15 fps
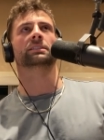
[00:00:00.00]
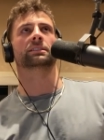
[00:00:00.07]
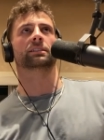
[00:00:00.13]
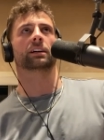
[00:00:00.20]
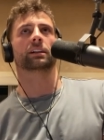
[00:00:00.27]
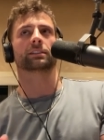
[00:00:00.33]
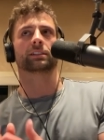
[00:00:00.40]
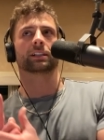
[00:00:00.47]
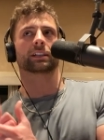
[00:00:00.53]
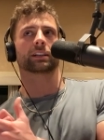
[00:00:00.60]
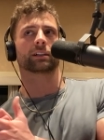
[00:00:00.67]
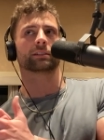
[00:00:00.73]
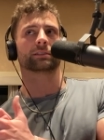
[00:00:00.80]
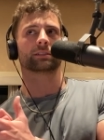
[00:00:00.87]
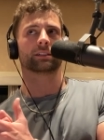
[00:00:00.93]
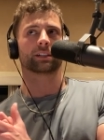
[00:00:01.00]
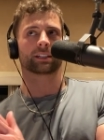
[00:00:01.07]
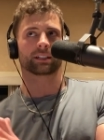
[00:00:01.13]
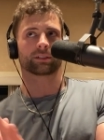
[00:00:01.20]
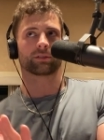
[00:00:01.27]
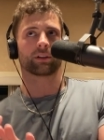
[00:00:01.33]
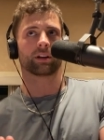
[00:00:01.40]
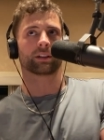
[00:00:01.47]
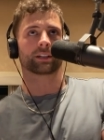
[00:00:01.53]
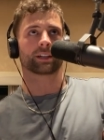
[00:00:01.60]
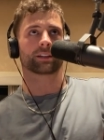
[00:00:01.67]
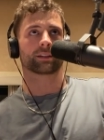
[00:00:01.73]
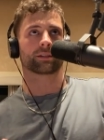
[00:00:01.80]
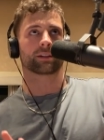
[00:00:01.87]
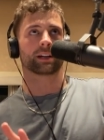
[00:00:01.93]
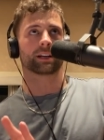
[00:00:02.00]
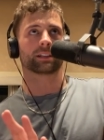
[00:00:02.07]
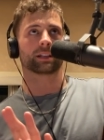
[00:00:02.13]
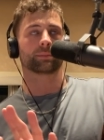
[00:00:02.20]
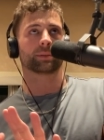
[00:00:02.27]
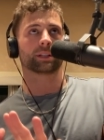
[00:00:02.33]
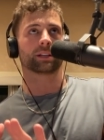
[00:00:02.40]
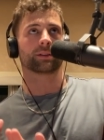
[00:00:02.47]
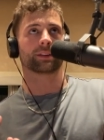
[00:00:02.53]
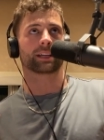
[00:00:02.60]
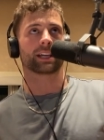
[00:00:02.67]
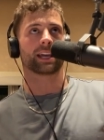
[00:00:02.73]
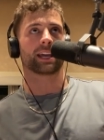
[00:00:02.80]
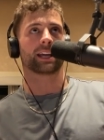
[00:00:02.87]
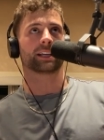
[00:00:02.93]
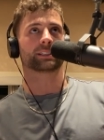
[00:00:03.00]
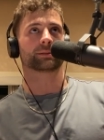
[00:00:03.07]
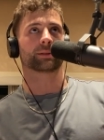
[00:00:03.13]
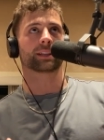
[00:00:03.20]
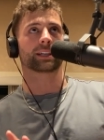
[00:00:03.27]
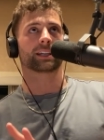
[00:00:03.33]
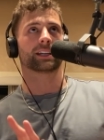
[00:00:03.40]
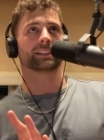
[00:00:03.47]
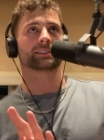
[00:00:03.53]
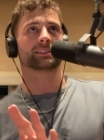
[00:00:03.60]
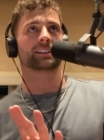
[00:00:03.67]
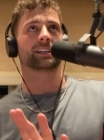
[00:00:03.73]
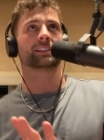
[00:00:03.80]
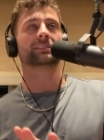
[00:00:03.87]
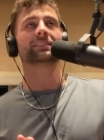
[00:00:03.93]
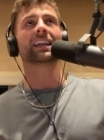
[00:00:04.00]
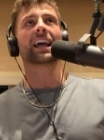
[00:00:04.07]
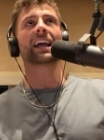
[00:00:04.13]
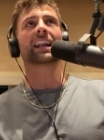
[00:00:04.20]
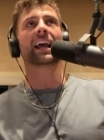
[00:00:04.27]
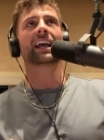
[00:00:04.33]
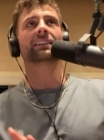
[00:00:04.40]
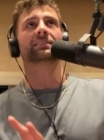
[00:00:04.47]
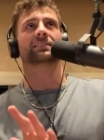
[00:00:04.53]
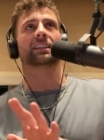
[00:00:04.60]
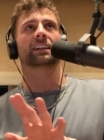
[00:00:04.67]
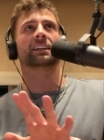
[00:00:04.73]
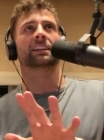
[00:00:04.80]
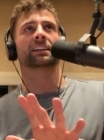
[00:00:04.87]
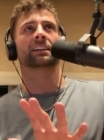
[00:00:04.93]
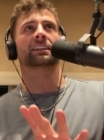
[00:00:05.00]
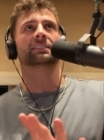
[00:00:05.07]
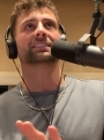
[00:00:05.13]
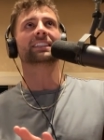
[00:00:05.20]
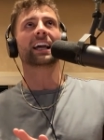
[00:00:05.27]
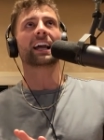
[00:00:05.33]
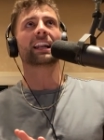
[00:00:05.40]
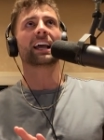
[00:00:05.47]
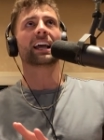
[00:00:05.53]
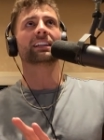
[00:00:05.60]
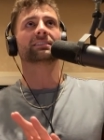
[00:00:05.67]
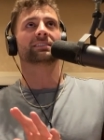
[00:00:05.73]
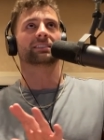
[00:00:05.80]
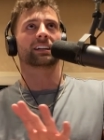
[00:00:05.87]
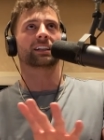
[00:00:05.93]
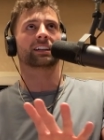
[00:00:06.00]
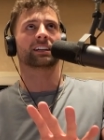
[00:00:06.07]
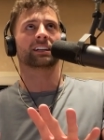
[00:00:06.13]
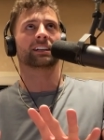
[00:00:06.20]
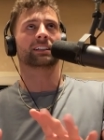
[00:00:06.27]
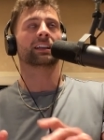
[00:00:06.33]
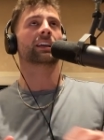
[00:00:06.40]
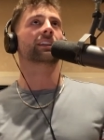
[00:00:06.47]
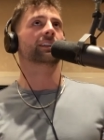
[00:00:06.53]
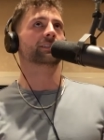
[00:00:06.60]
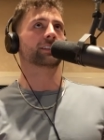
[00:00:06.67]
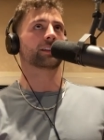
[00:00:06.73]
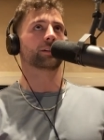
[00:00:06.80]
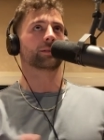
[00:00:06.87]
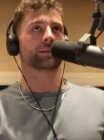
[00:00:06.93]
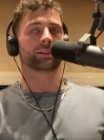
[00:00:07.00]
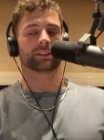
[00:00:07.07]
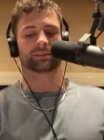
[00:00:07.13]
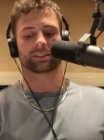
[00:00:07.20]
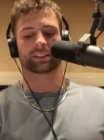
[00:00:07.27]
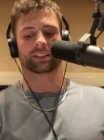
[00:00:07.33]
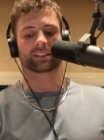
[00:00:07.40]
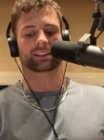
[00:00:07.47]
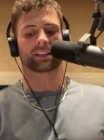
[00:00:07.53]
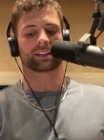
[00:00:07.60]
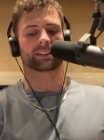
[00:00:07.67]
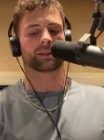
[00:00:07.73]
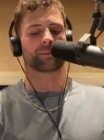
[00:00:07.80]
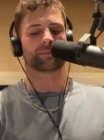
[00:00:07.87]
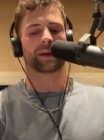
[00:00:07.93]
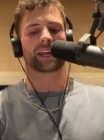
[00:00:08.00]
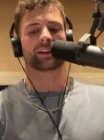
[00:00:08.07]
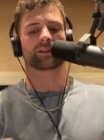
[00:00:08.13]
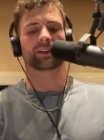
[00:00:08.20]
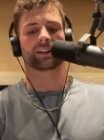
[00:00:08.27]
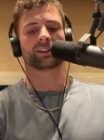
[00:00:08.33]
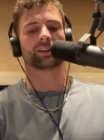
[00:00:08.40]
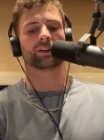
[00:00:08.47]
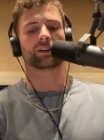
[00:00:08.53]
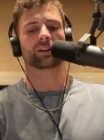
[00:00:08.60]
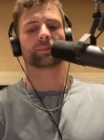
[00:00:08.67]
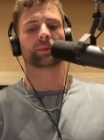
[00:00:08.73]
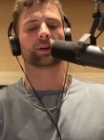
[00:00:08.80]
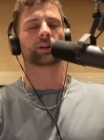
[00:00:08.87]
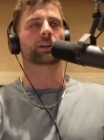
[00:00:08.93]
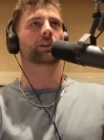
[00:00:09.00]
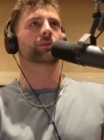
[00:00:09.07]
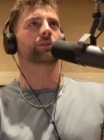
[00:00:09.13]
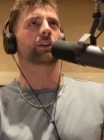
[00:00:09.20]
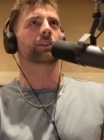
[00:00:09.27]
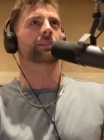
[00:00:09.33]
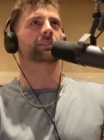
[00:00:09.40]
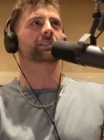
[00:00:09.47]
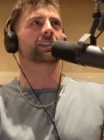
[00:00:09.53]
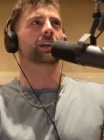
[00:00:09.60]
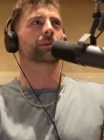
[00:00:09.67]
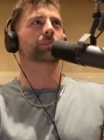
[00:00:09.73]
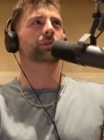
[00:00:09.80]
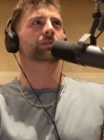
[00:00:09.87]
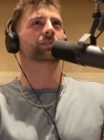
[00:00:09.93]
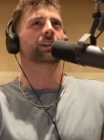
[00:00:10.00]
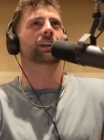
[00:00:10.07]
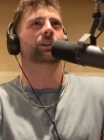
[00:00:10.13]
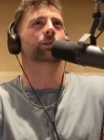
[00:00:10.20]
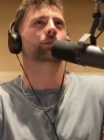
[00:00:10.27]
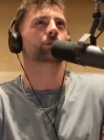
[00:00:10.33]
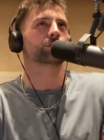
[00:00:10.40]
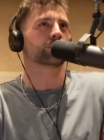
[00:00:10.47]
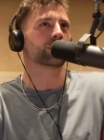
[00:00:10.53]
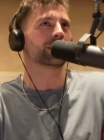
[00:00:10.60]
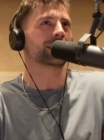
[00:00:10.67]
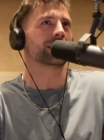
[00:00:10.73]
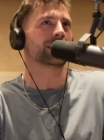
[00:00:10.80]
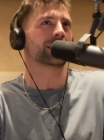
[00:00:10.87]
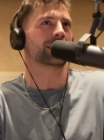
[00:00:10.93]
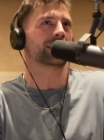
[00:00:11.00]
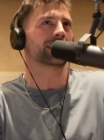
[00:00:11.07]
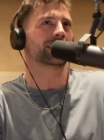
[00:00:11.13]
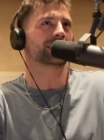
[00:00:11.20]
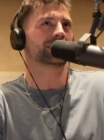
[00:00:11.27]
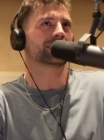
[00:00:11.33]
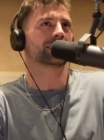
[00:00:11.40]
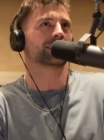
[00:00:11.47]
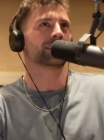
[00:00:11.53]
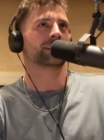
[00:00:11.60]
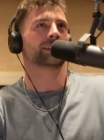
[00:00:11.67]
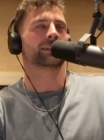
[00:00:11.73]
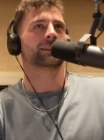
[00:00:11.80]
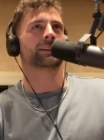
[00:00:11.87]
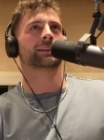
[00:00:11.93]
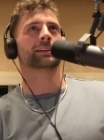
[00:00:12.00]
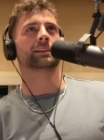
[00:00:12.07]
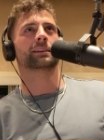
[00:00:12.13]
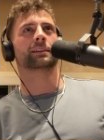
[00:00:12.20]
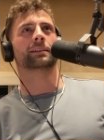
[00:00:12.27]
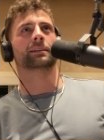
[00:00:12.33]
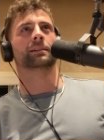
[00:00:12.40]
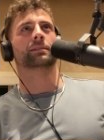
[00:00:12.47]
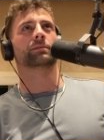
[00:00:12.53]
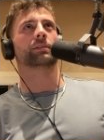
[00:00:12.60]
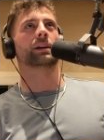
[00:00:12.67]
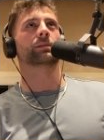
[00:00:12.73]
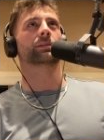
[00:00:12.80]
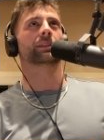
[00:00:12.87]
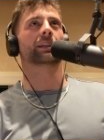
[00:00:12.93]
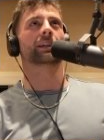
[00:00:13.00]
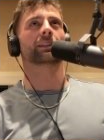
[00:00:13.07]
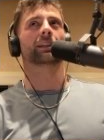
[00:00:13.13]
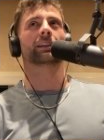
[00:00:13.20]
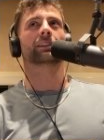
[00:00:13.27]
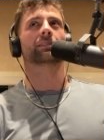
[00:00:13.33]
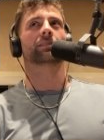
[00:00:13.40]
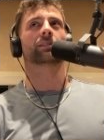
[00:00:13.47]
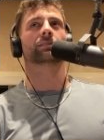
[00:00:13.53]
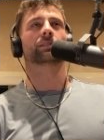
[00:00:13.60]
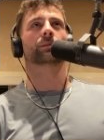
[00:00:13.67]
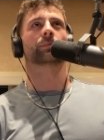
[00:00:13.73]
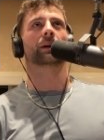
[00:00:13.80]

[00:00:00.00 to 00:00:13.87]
you're like on you're like crawling on the ground like below the cakes where they can't see. There's a little there's like the, the bakery cookbook in front of the samples. You're like, who's reading this? Right when that lady turns her